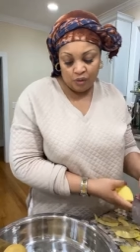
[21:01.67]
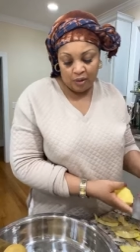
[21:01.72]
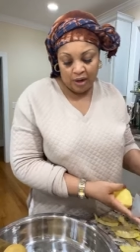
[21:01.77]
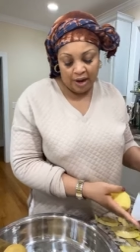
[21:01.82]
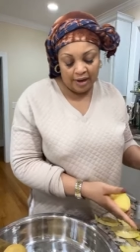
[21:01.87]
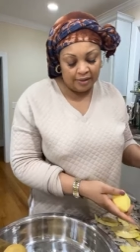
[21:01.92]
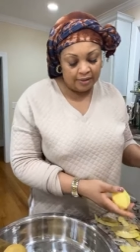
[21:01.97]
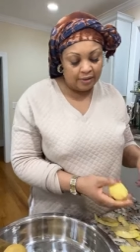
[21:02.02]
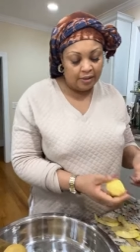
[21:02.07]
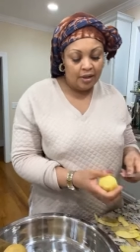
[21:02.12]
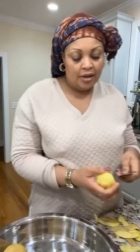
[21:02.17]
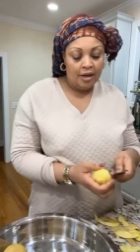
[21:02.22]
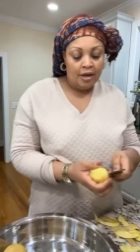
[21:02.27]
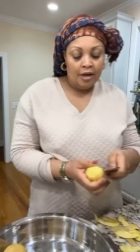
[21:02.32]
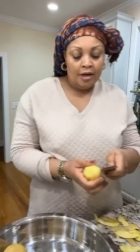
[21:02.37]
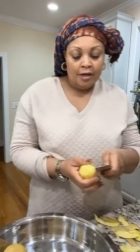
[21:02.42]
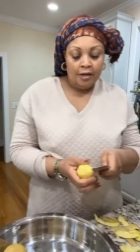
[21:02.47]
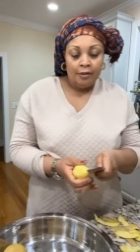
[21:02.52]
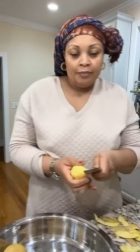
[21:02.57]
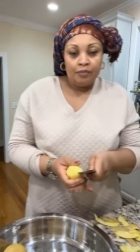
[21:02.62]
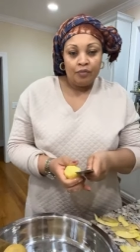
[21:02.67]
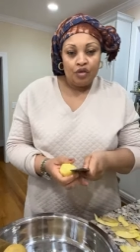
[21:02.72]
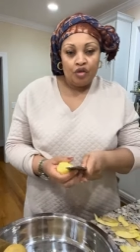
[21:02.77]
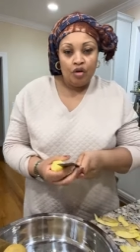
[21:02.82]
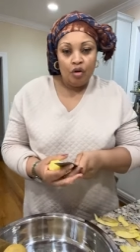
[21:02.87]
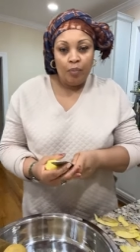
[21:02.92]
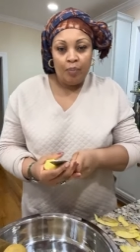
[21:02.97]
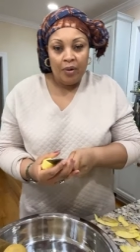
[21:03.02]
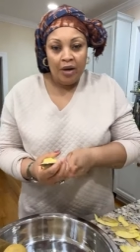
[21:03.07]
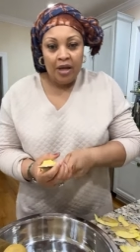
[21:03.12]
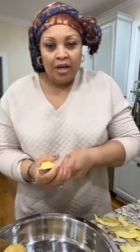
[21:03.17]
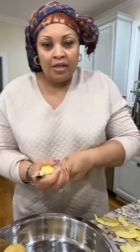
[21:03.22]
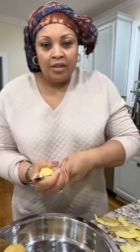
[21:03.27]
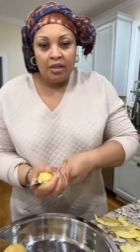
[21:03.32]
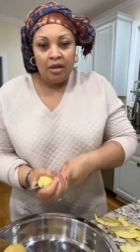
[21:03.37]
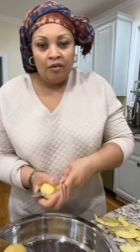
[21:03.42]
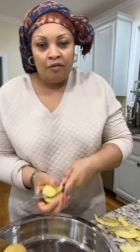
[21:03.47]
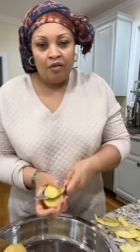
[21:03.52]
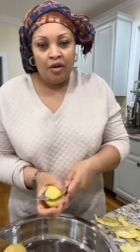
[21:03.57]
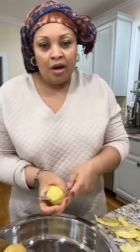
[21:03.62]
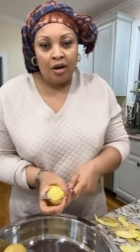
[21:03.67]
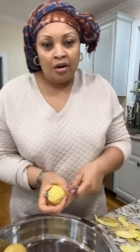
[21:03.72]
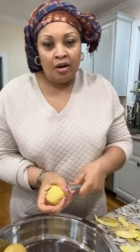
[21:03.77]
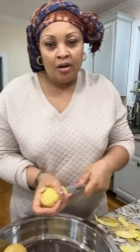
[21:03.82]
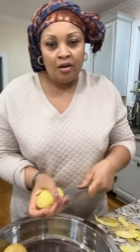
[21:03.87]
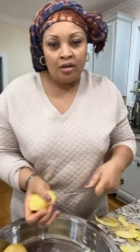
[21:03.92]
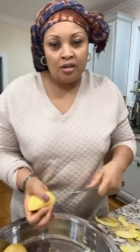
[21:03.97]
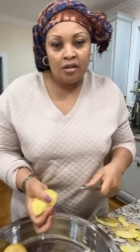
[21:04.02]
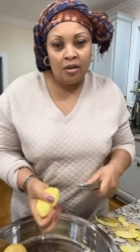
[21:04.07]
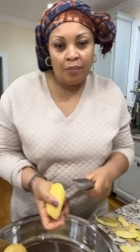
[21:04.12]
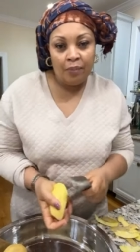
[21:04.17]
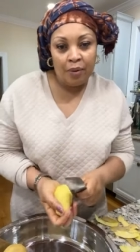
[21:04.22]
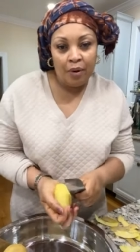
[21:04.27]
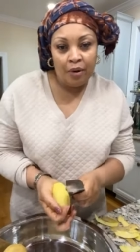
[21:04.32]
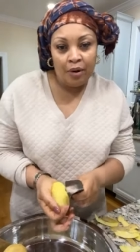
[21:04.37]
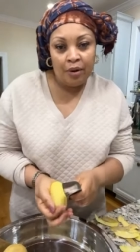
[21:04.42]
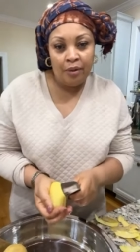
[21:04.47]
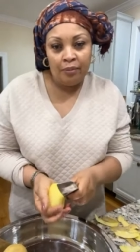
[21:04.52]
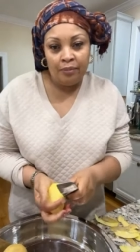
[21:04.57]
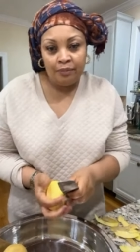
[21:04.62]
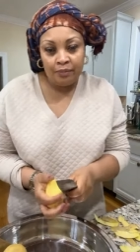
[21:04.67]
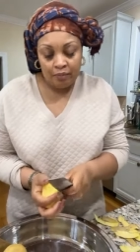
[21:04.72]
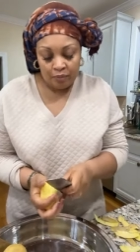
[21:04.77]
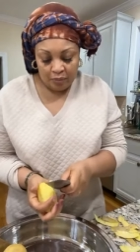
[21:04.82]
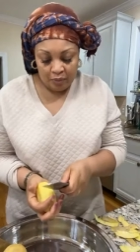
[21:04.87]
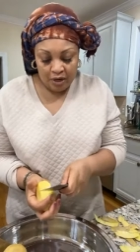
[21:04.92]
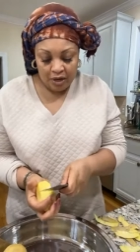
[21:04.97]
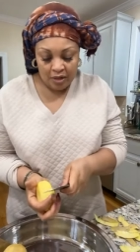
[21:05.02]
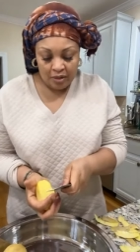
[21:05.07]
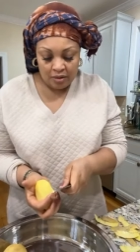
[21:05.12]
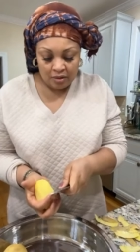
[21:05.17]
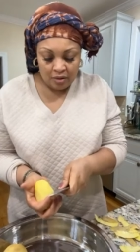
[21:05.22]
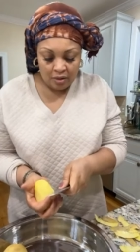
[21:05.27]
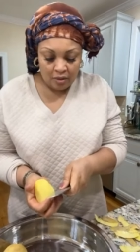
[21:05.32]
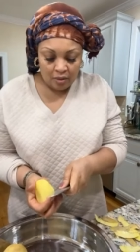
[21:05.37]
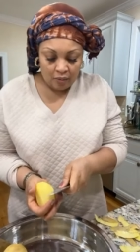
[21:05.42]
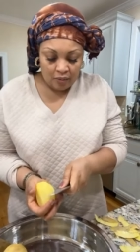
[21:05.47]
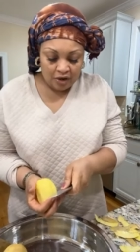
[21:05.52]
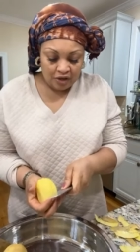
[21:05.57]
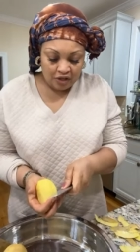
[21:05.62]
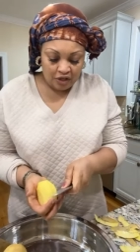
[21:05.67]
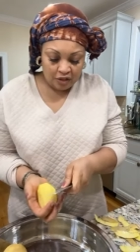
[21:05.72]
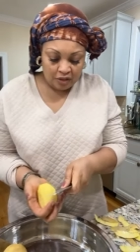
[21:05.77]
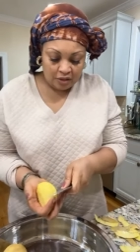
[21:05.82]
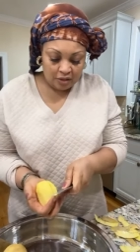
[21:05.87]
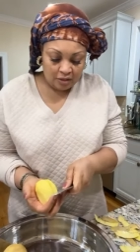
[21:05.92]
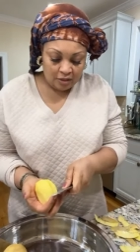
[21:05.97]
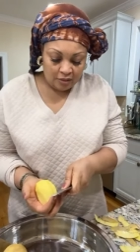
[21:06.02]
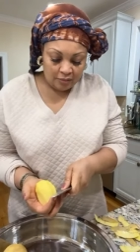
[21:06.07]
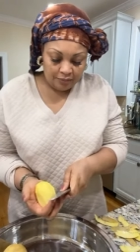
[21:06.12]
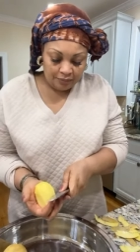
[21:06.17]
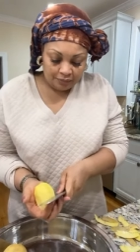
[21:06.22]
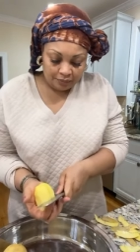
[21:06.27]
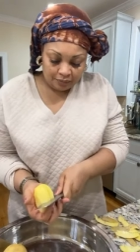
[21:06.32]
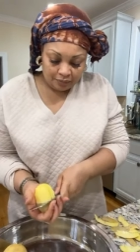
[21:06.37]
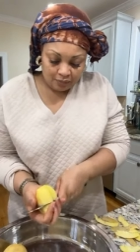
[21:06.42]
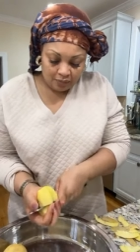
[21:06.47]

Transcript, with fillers: with you guys. So please, if you are not a supporter, please go register